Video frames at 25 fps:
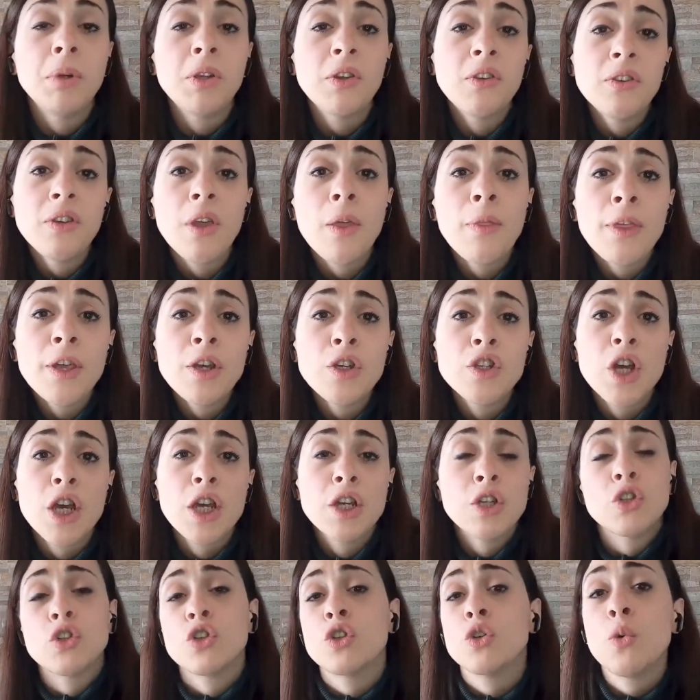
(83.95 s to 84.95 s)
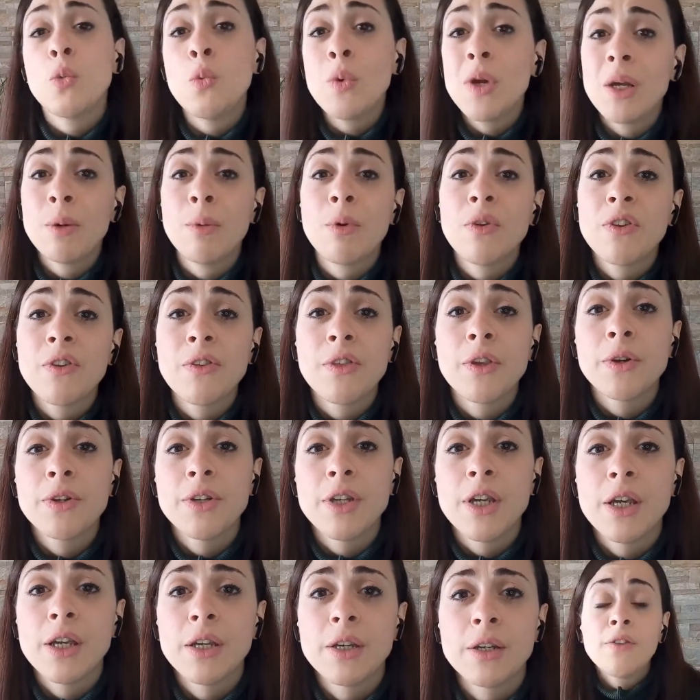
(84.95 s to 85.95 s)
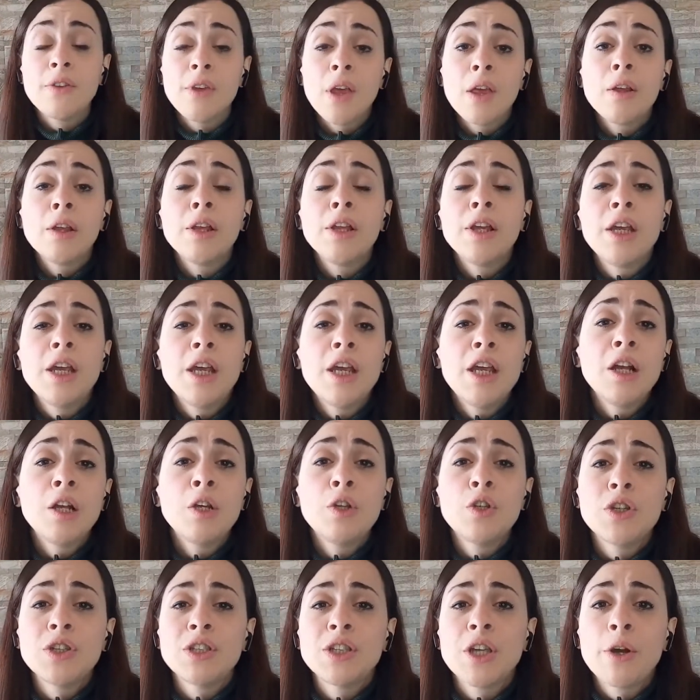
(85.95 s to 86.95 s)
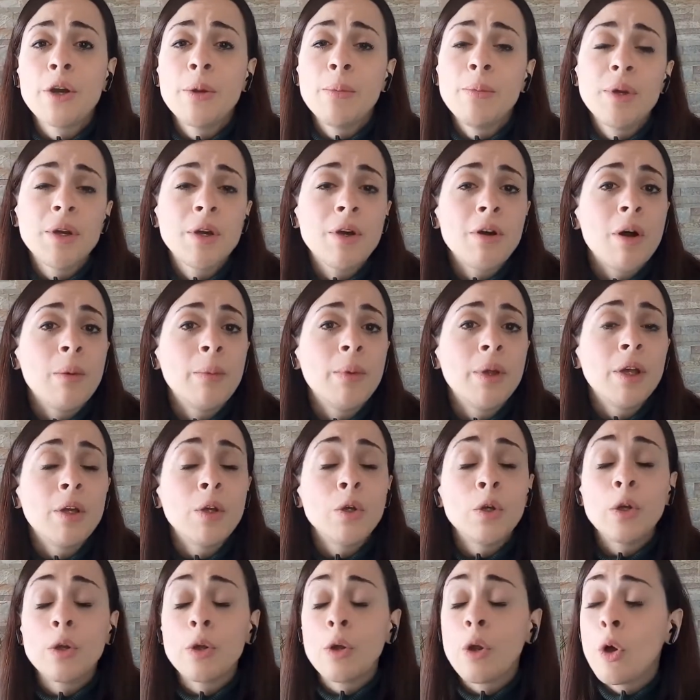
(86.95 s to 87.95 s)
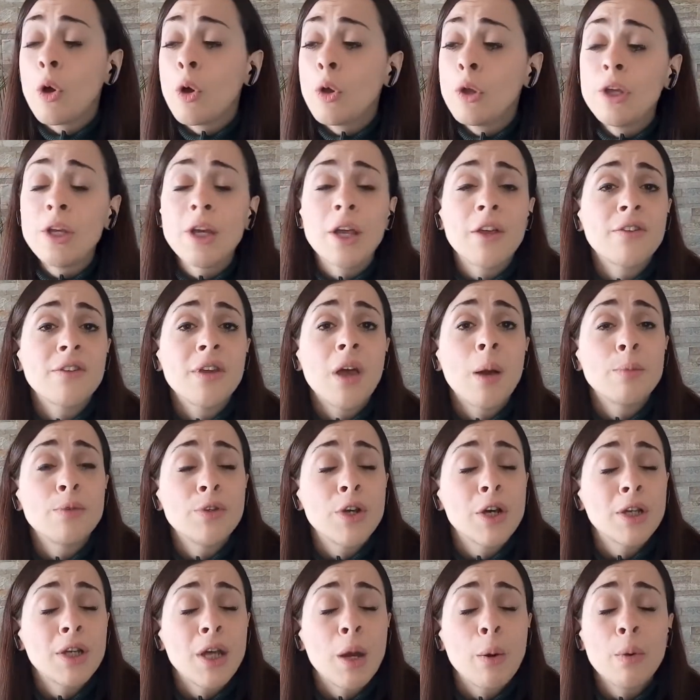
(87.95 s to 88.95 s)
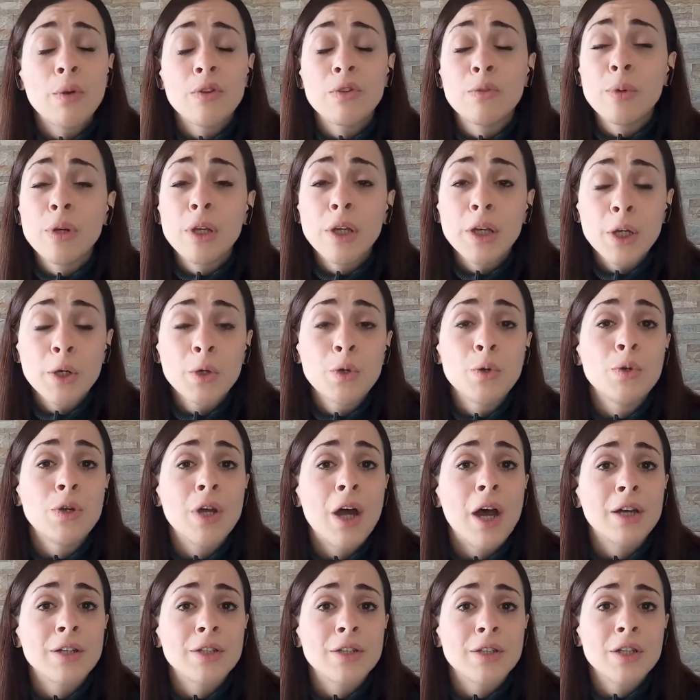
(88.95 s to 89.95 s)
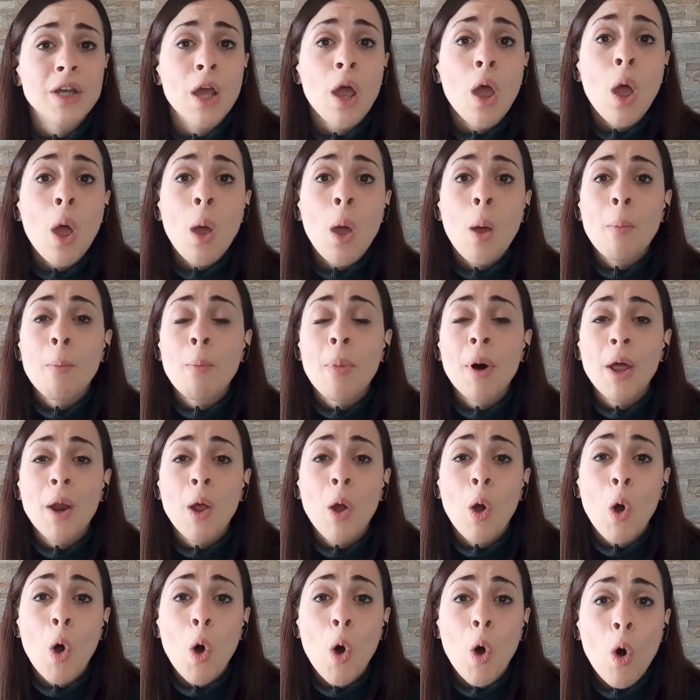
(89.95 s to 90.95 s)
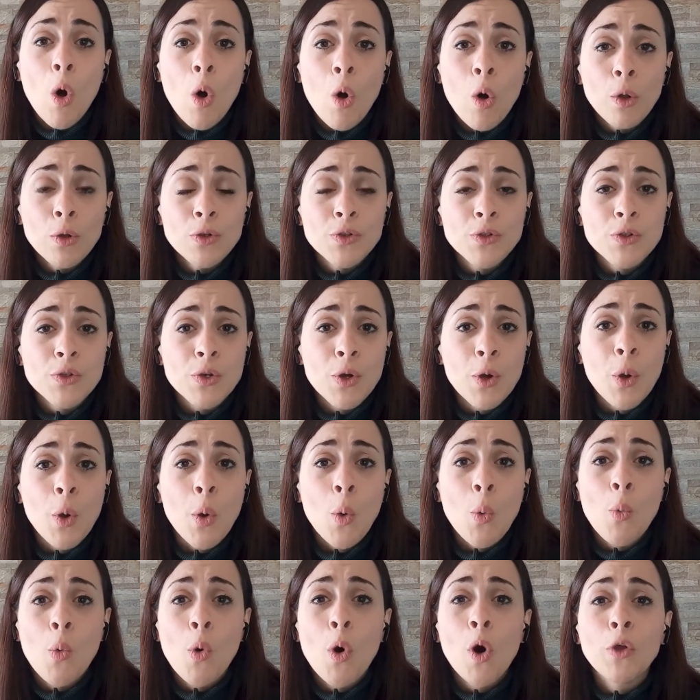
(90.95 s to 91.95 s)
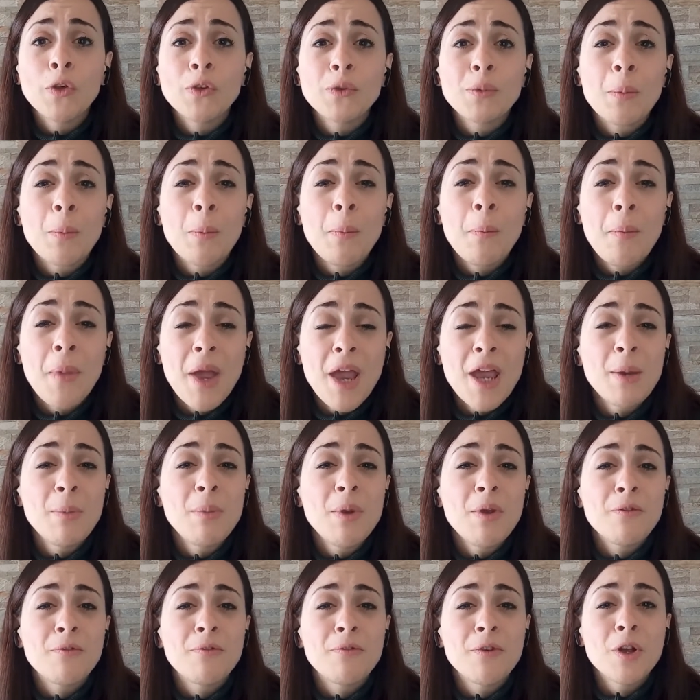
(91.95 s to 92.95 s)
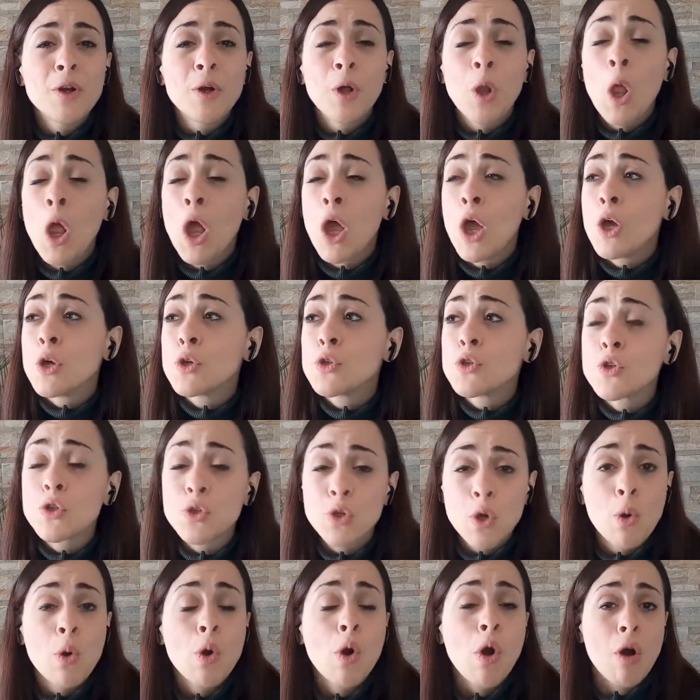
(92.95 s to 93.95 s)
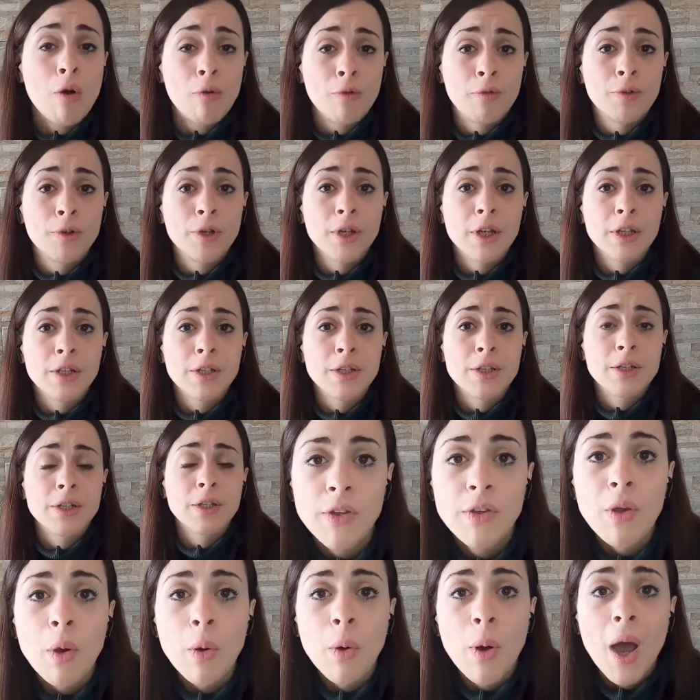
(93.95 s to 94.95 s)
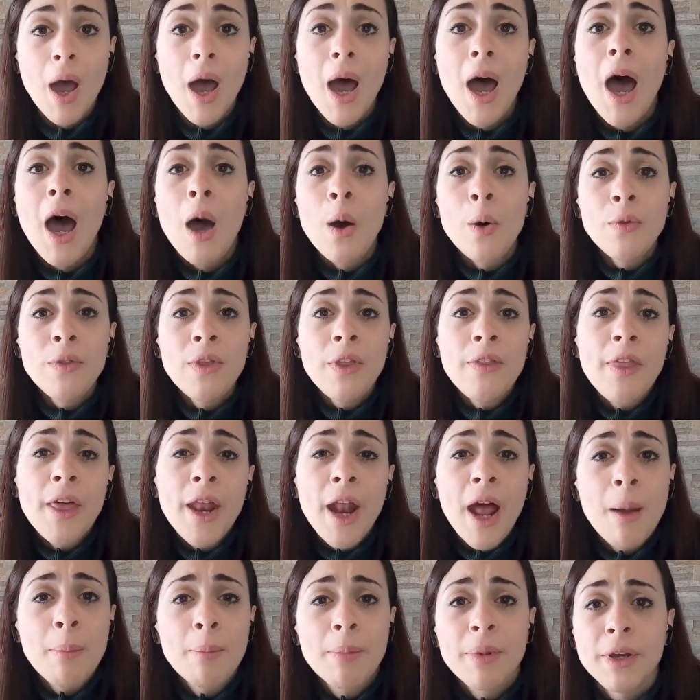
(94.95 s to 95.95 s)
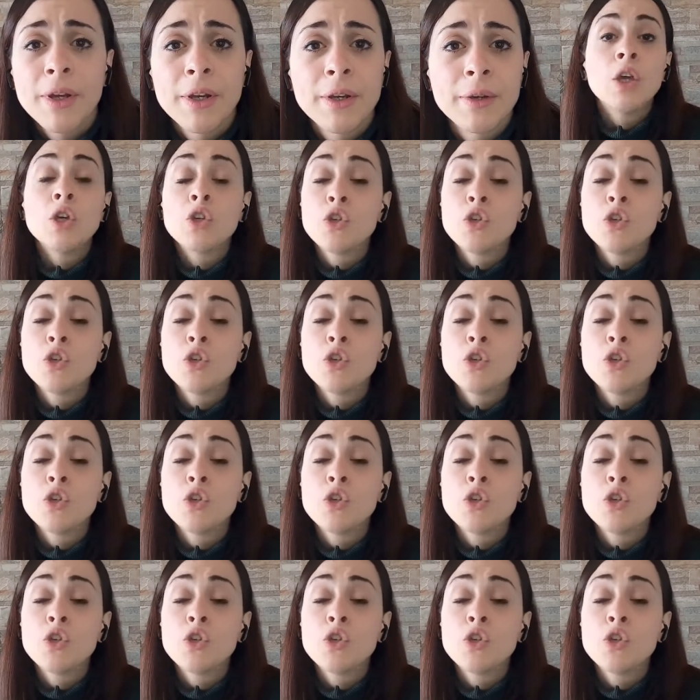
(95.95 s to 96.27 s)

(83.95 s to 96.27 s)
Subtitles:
But something changed when I was 13. Suddenly, English started becoming not only a subject I was really good at, but also what made me feel so confident. So, how did that happen?